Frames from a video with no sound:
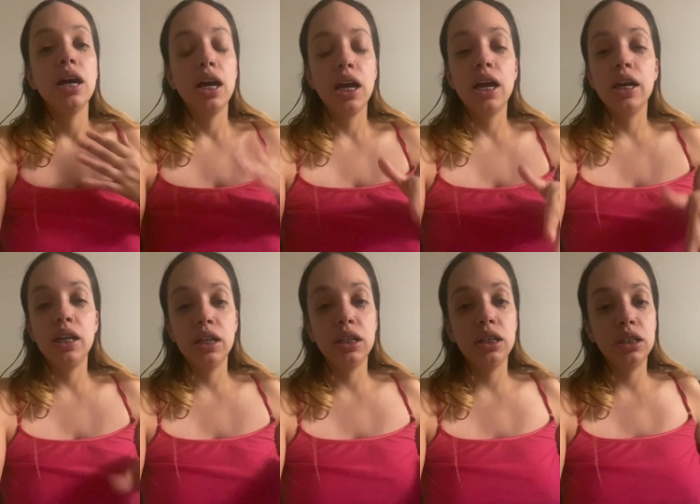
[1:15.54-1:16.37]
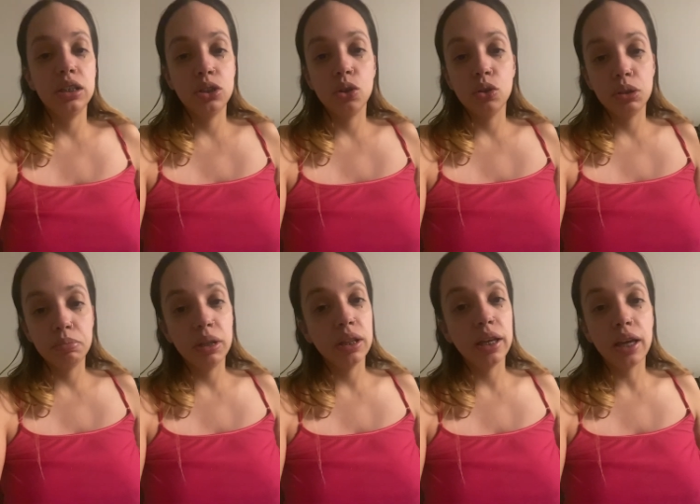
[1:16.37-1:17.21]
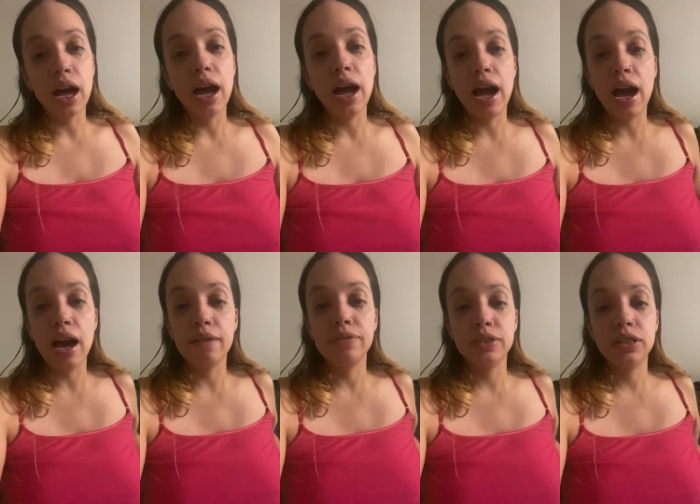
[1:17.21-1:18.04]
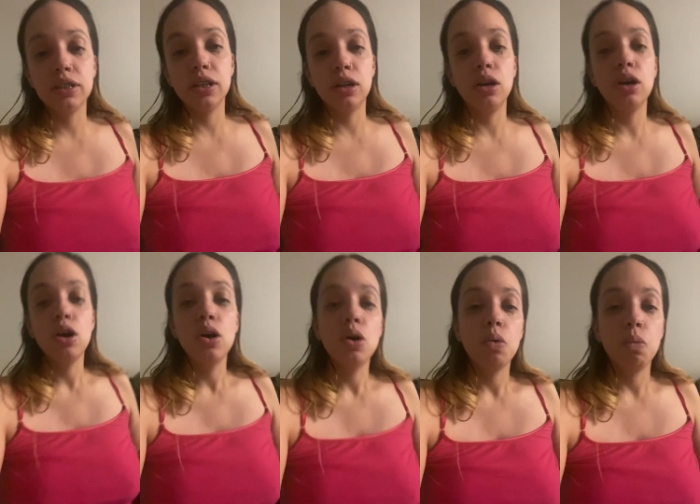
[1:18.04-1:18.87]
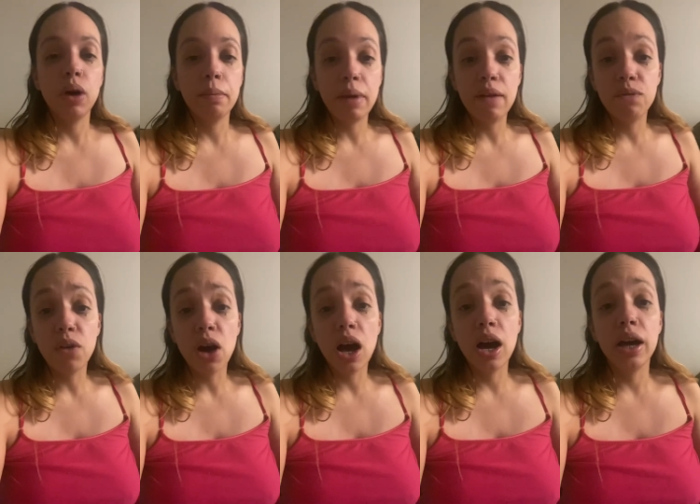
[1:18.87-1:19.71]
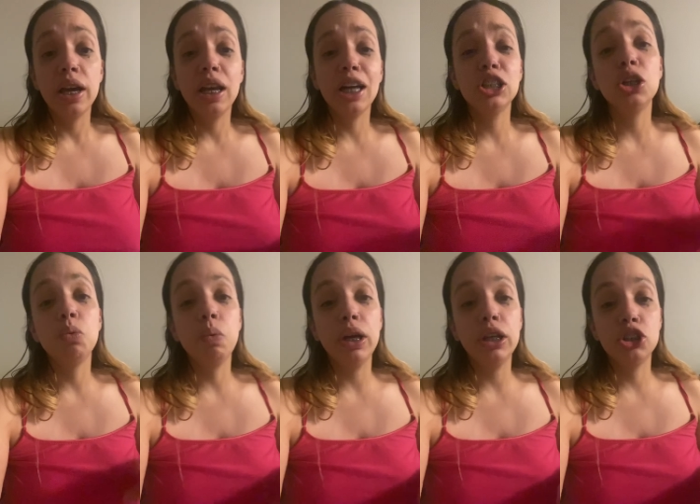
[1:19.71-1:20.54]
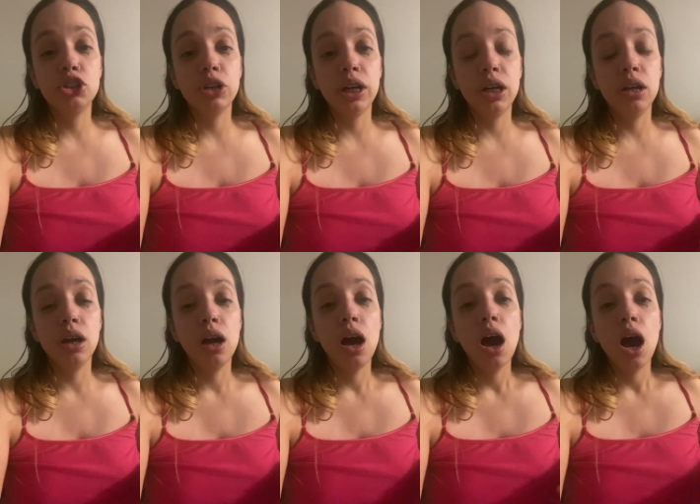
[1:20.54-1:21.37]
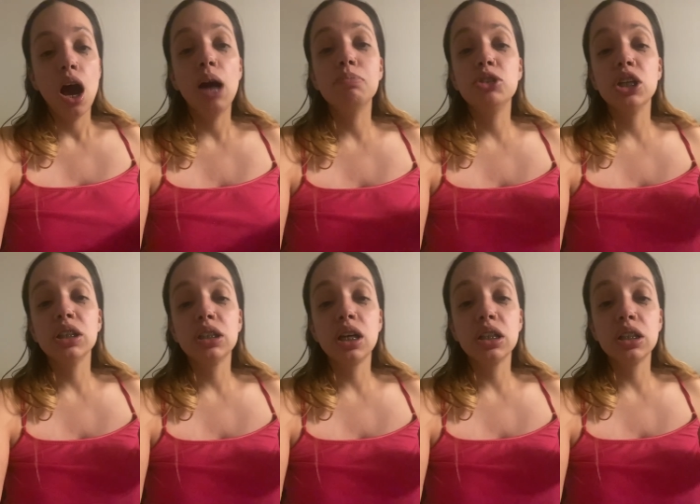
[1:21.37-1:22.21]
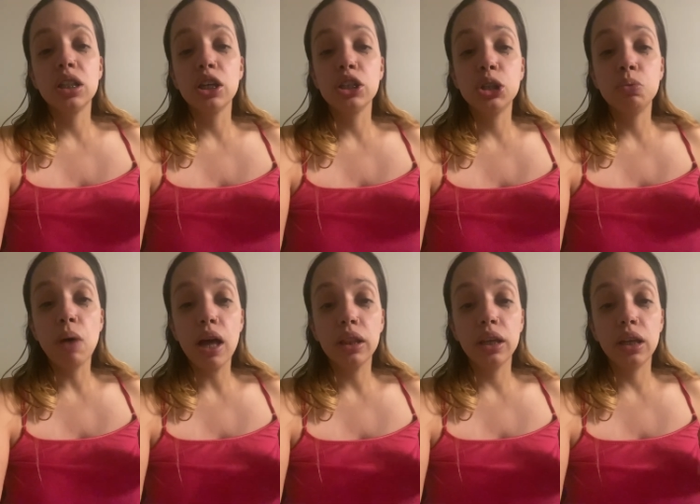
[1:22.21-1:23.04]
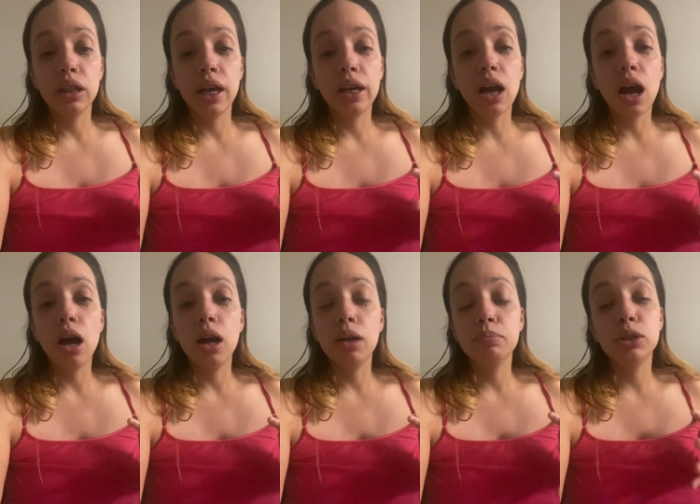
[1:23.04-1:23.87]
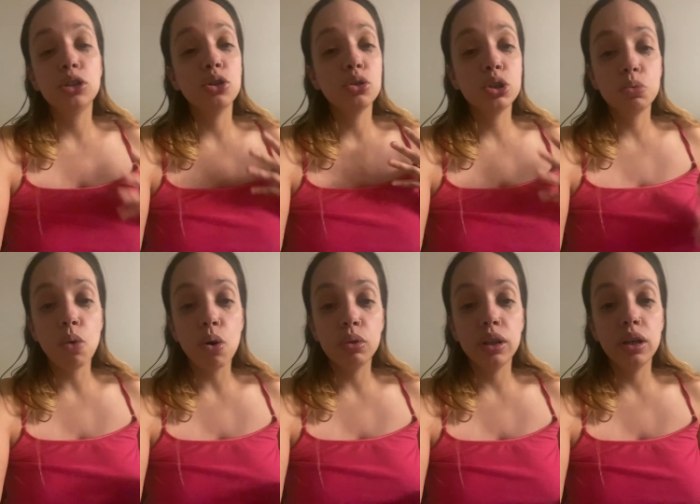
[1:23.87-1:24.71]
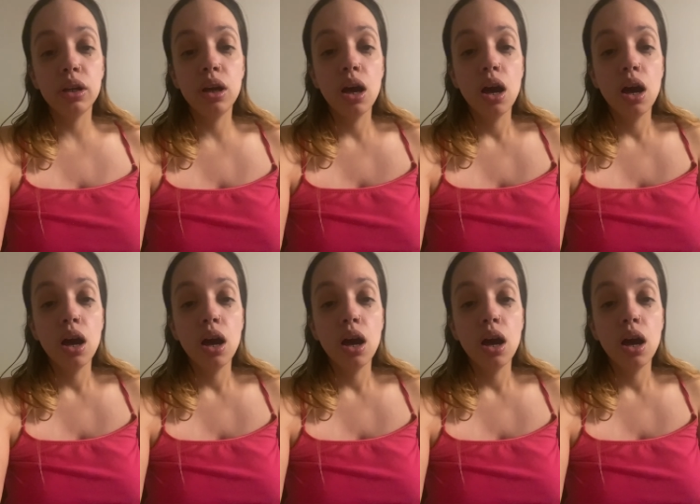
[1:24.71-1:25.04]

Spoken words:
and he told me, like, I have to wear my faja, and I should waist train, just because of the swelling. Like, I'm still swollen,